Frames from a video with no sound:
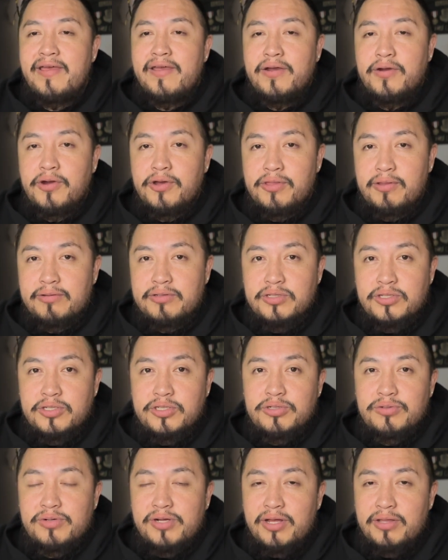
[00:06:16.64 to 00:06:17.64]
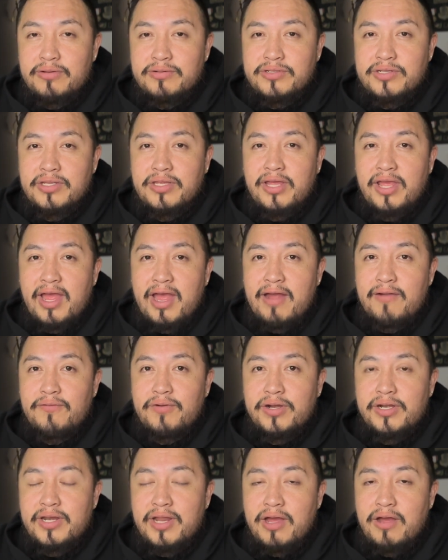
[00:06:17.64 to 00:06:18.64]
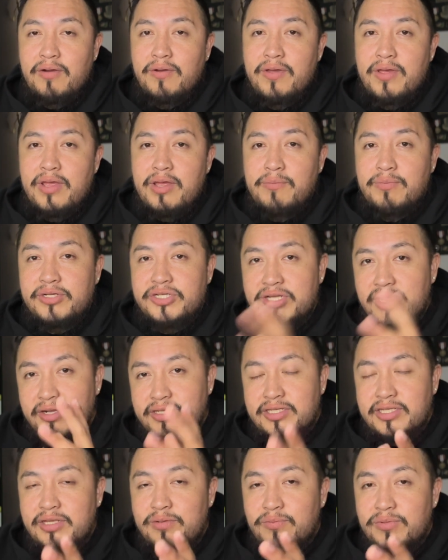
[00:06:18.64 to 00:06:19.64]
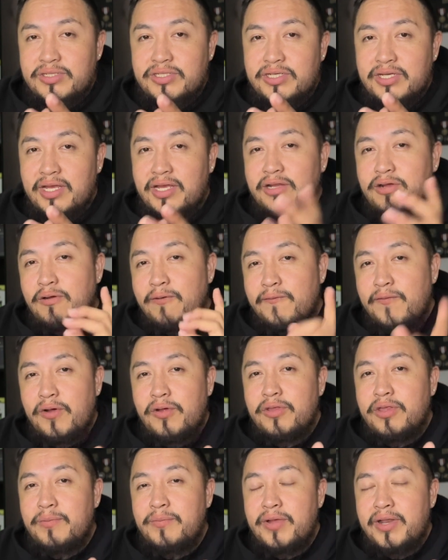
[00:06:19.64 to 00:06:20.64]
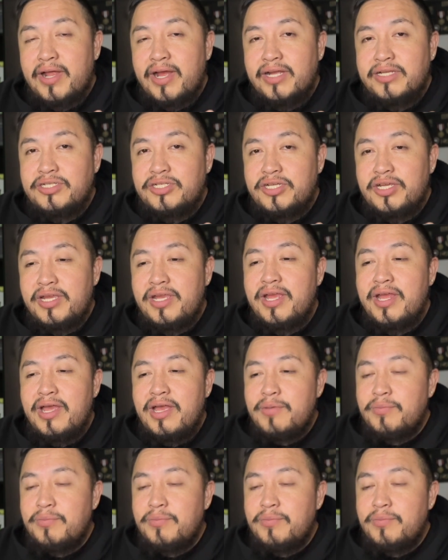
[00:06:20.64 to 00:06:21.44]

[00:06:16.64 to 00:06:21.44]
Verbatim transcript: Uh, those are the two colors that they have right now. But shout out to them once again. Go follow them on I G.